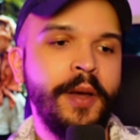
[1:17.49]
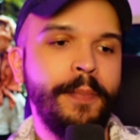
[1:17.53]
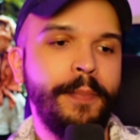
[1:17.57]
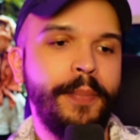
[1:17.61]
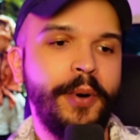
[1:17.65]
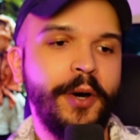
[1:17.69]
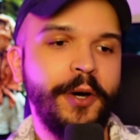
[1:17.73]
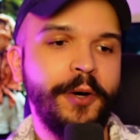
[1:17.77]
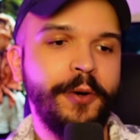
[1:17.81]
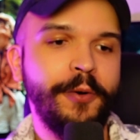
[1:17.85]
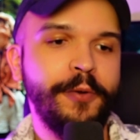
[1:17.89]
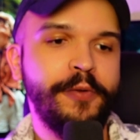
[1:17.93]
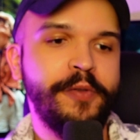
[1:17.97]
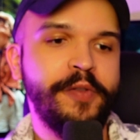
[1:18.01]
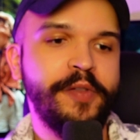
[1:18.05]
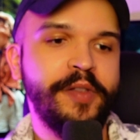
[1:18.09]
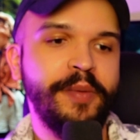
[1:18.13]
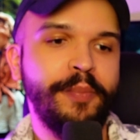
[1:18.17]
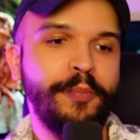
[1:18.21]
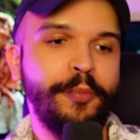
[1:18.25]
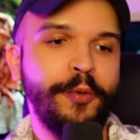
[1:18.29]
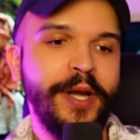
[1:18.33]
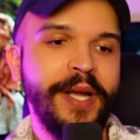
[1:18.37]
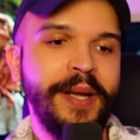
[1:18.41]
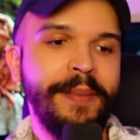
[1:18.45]
post to
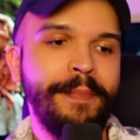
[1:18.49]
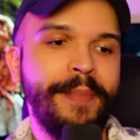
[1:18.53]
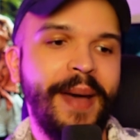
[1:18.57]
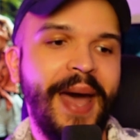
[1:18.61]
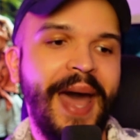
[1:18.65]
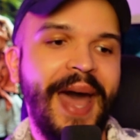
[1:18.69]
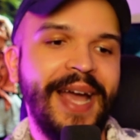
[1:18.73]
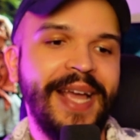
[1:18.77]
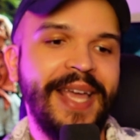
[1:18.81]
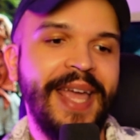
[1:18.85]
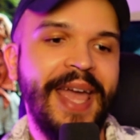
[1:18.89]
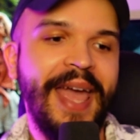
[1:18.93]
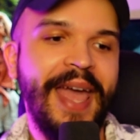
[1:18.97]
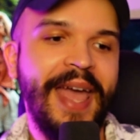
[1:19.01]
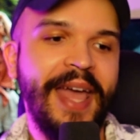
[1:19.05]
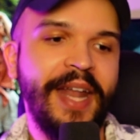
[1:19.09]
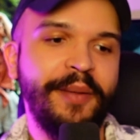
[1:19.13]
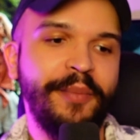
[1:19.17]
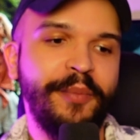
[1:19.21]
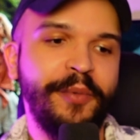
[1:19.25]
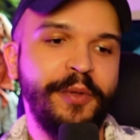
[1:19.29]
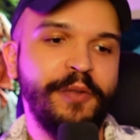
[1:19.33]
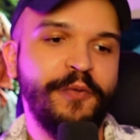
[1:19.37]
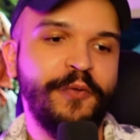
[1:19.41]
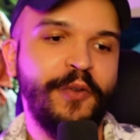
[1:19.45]
bring back
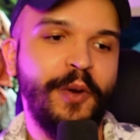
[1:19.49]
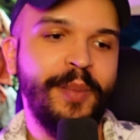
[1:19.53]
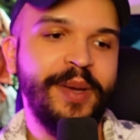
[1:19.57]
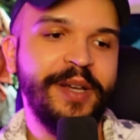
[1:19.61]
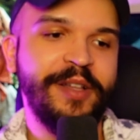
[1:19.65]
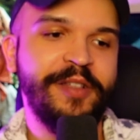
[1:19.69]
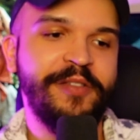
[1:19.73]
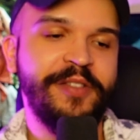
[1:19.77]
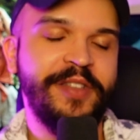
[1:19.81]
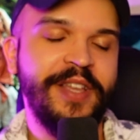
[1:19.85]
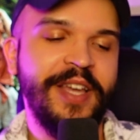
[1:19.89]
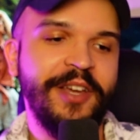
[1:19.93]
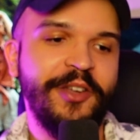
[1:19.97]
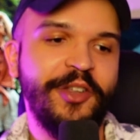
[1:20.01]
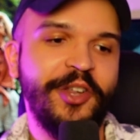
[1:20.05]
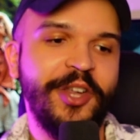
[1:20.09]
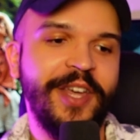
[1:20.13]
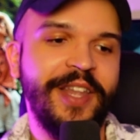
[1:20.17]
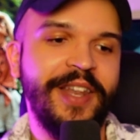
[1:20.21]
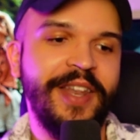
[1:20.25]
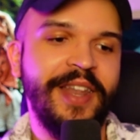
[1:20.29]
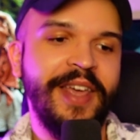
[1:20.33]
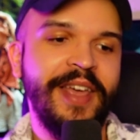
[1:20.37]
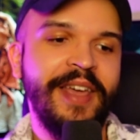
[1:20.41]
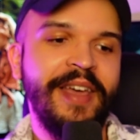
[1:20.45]
animals from
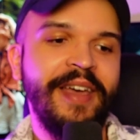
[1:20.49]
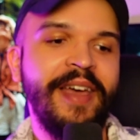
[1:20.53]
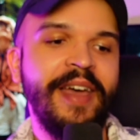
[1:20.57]
extinction.